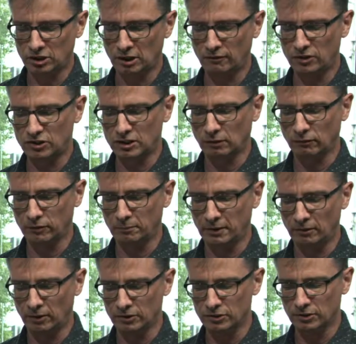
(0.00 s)
surface silvered
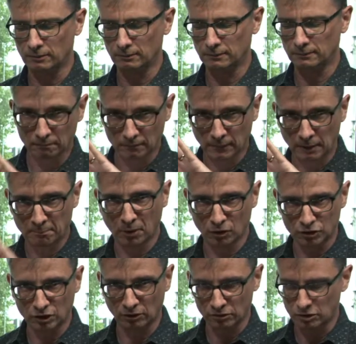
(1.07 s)
mirrors
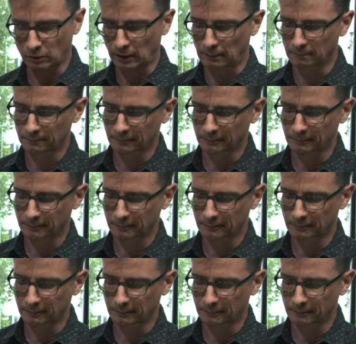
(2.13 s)
embossed onto it.